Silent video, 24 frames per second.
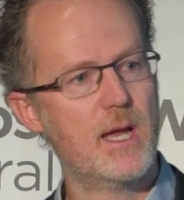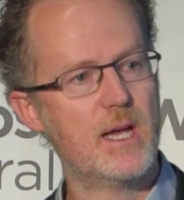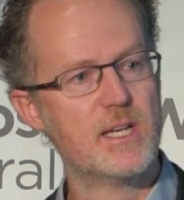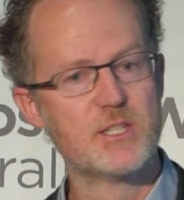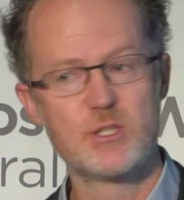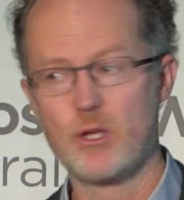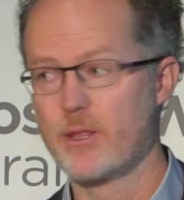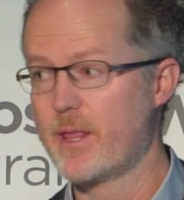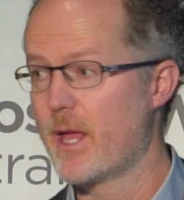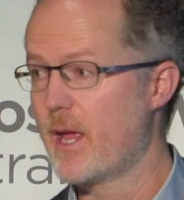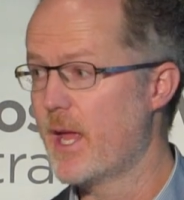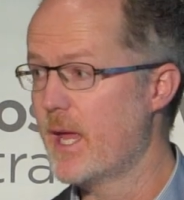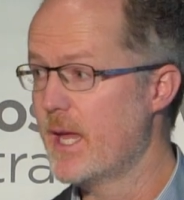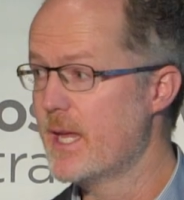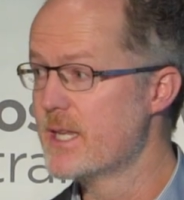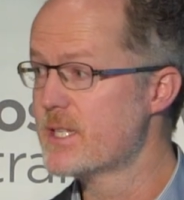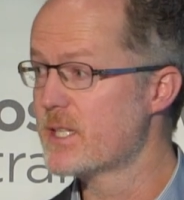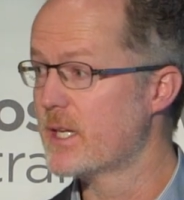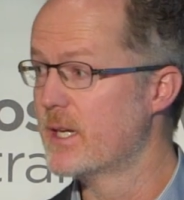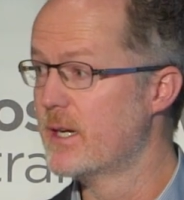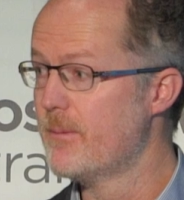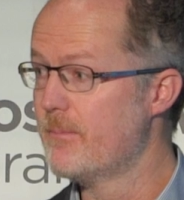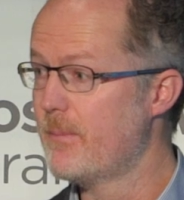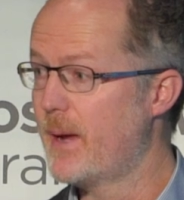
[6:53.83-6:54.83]
So there is
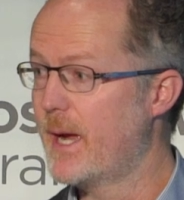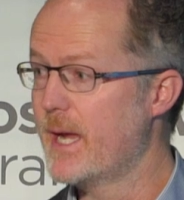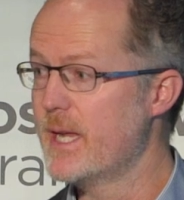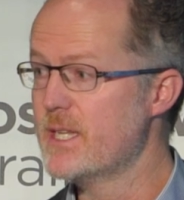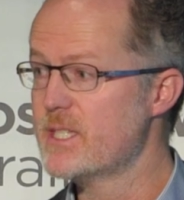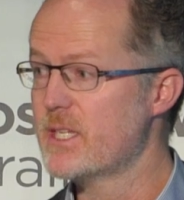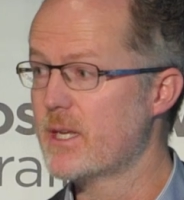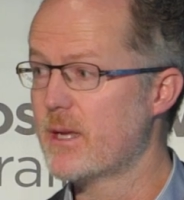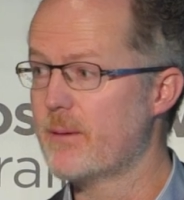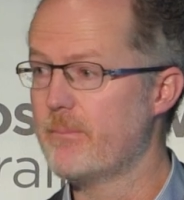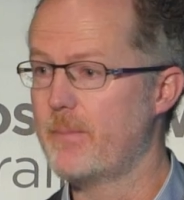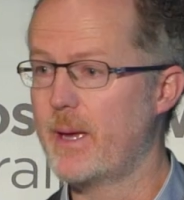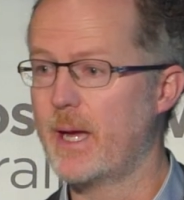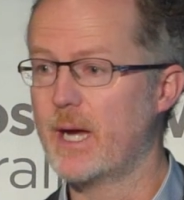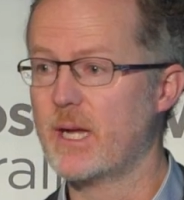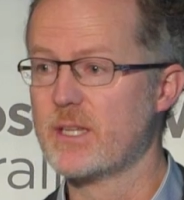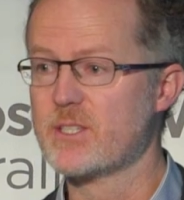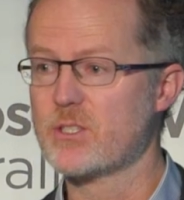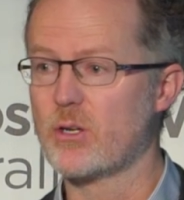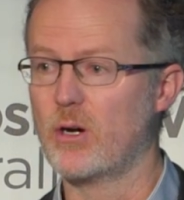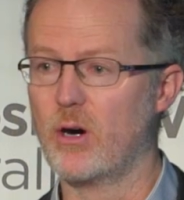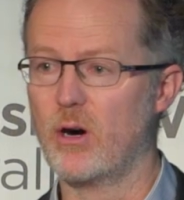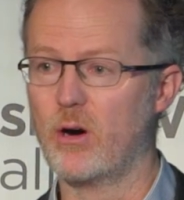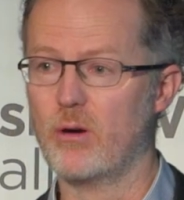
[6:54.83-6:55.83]
an amazing
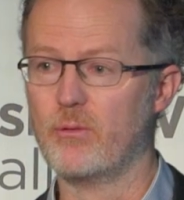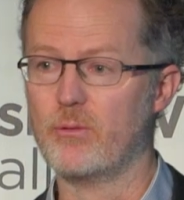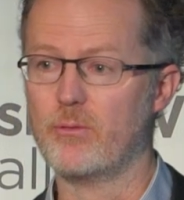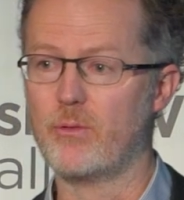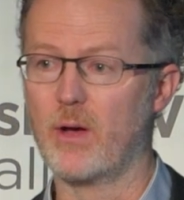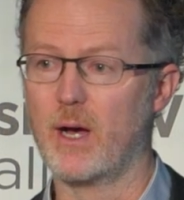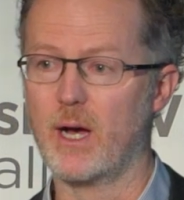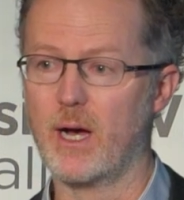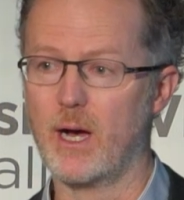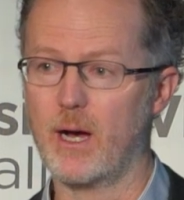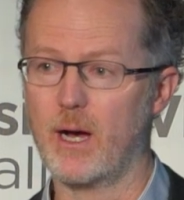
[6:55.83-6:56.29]
amount of